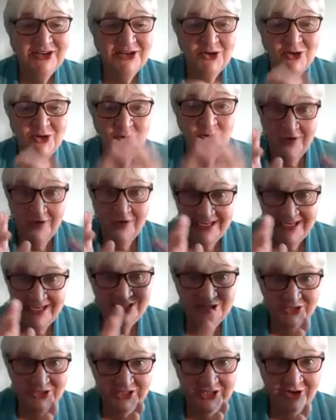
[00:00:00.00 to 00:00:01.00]
great,
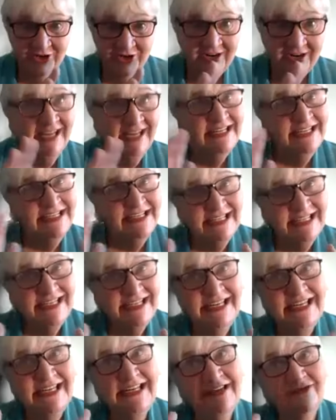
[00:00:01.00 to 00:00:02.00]

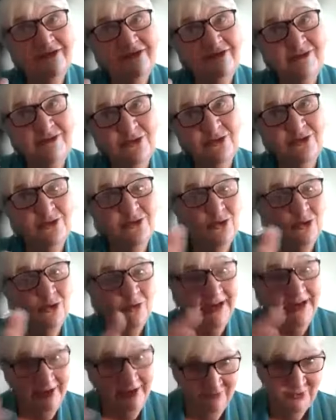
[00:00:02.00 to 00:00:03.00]
G-R-A-T-E, full,
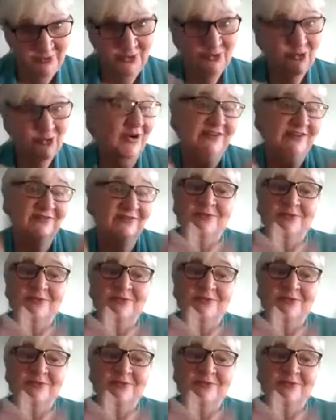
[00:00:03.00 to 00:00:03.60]
grateful, grateful.